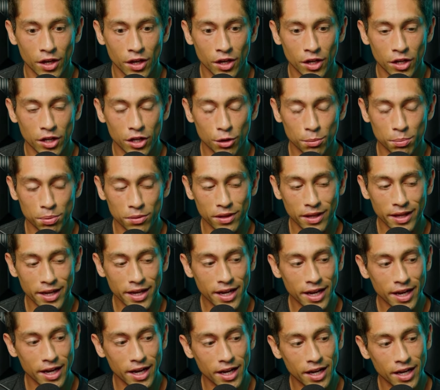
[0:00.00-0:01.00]
you
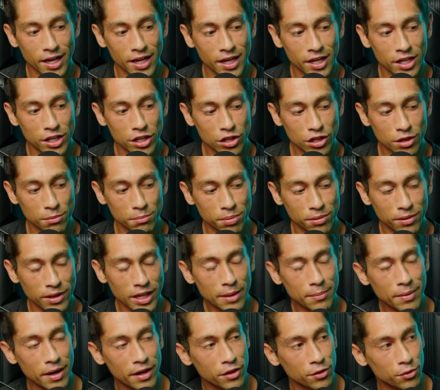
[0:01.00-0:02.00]
can play
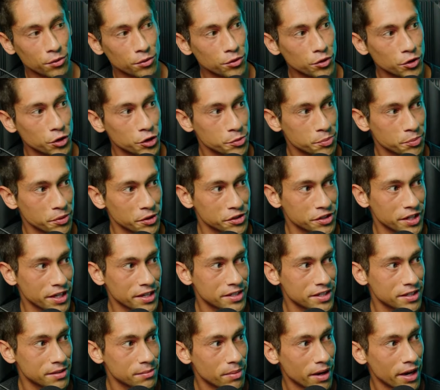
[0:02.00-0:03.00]
by the rules
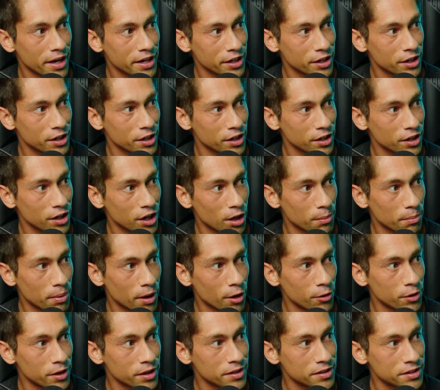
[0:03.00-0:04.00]
presented by your
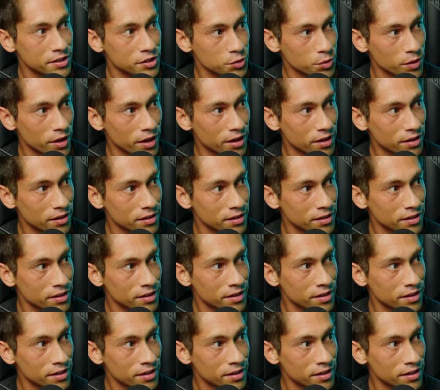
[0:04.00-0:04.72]
opponent as well.